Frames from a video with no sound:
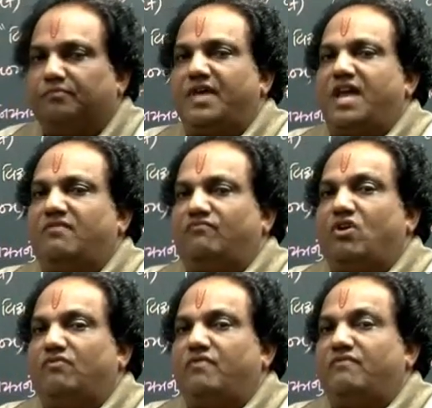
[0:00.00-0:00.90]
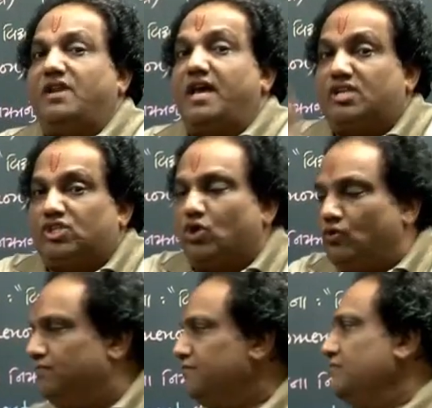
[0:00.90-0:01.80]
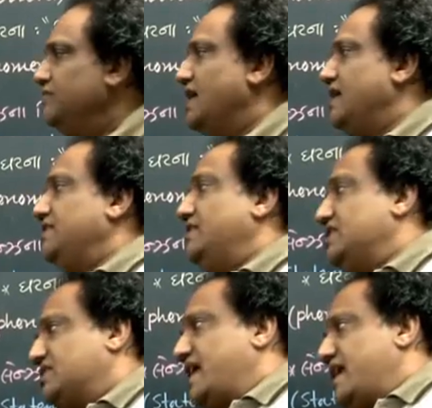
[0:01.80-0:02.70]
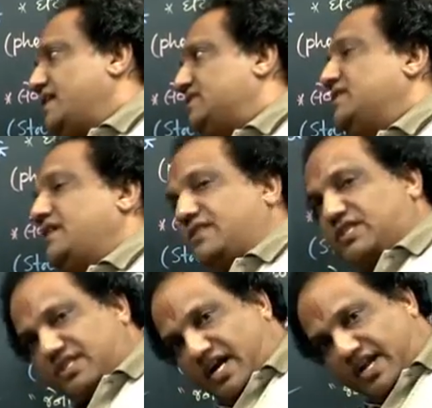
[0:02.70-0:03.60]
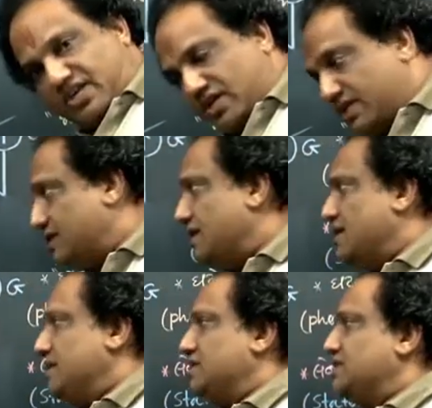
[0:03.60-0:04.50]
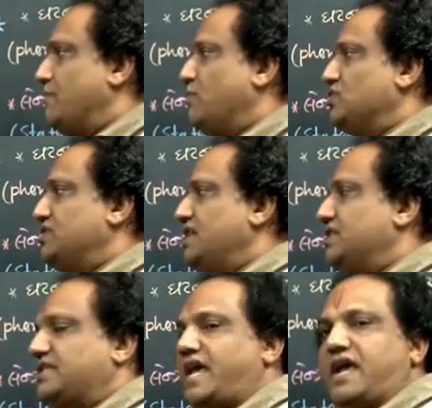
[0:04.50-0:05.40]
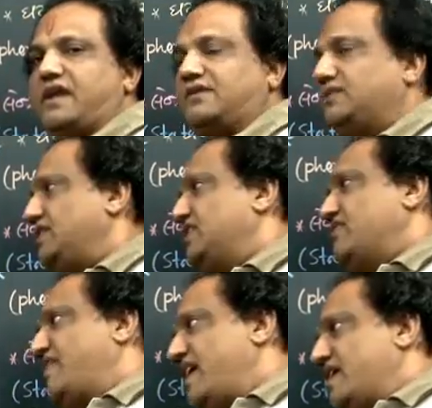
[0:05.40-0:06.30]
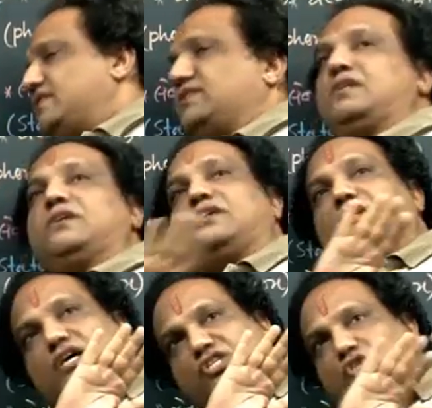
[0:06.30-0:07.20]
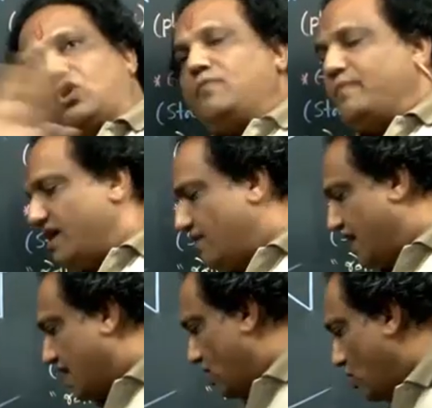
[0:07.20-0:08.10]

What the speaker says: Then what we will assume that in this case, in this condition, suppose this end, this face does not behave like a